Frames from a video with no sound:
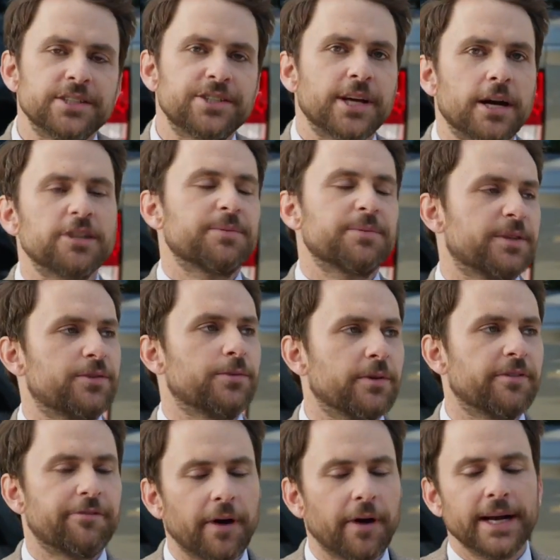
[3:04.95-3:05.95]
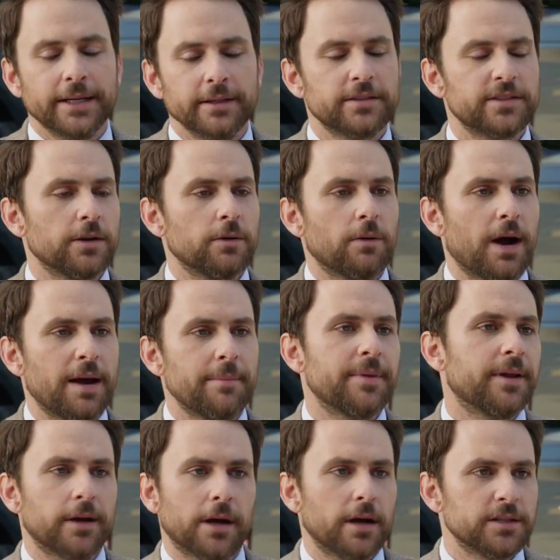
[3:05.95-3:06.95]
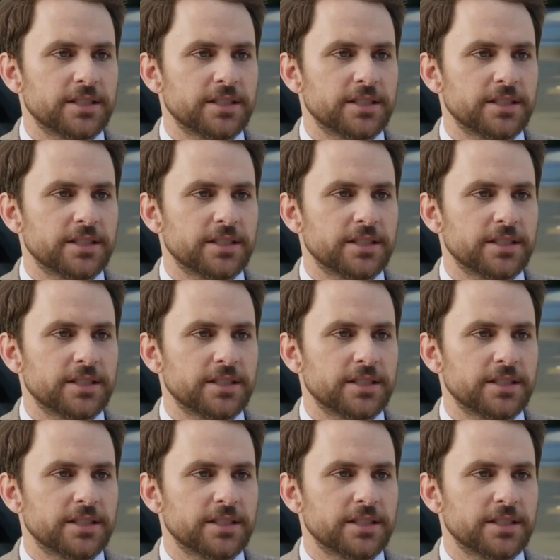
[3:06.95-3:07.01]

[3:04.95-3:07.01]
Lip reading: He's challenged me to a fight, so I'm in an